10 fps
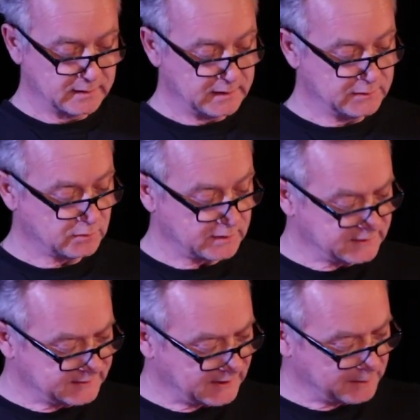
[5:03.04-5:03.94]
He tried to
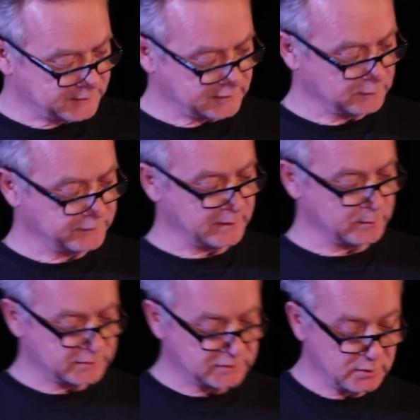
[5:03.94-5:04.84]
tell himself that it
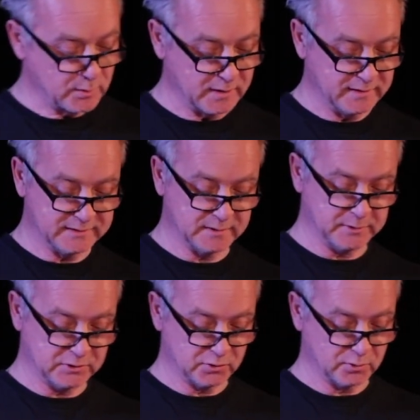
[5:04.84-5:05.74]
was too early to be
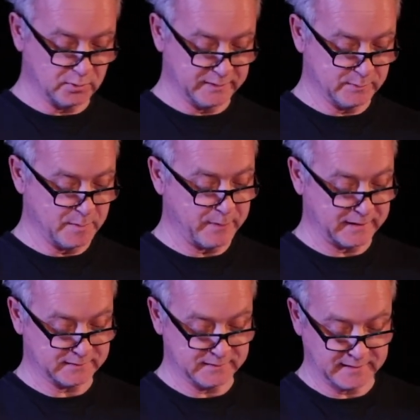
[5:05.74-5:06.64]
sure, and he went
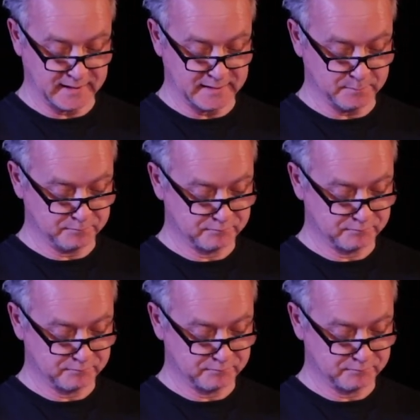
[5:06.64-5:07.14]
back to the game.